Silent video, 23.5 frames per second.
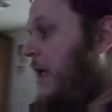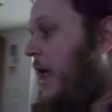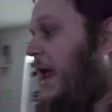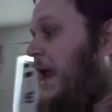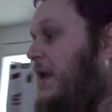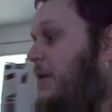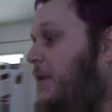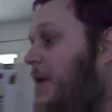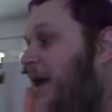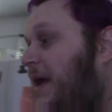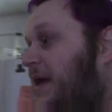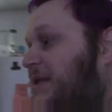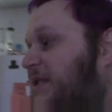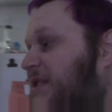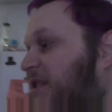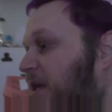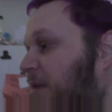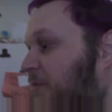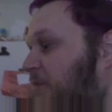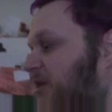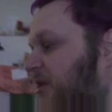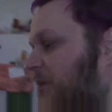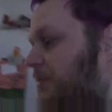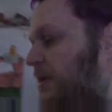Anyway, it
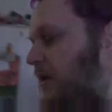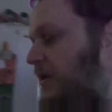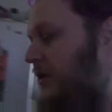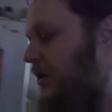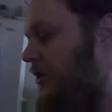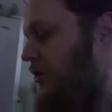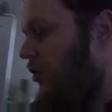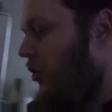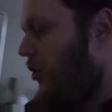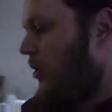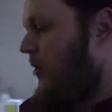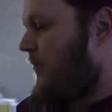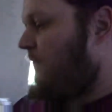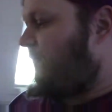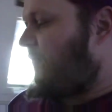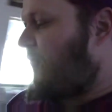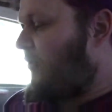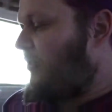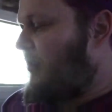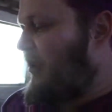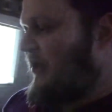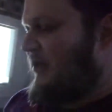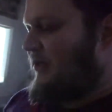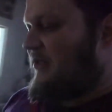seems to be the norm
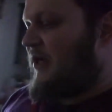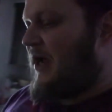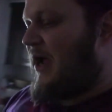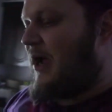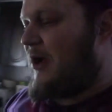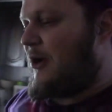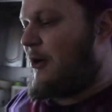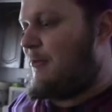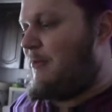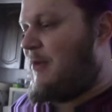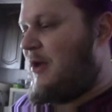for the entire